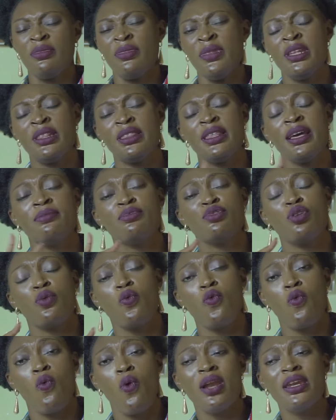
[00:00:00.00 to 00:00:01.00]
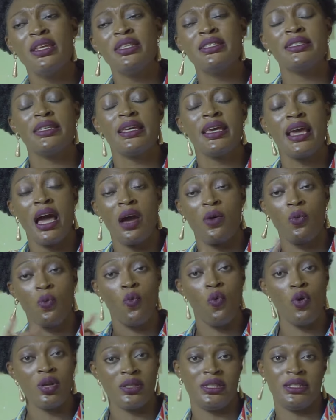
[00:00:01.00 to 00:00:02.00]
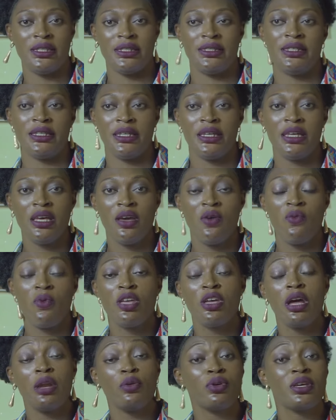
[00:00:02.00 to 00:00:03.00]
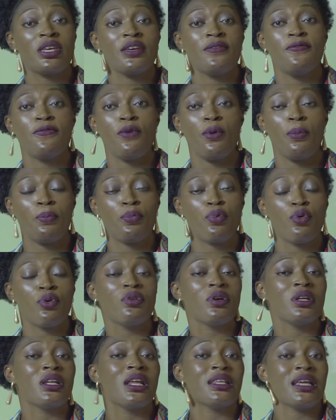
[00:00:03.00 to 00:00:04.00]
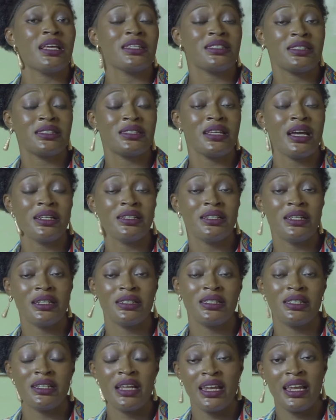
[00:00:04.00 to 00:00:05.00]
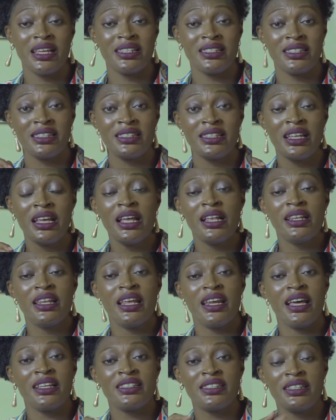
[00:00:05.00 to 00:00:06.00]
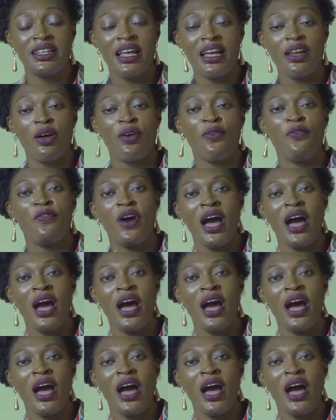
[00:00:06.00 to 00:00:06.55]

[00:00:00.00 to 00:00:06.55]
in terms of quality and quantity. When you're looking for products that are standard, that are of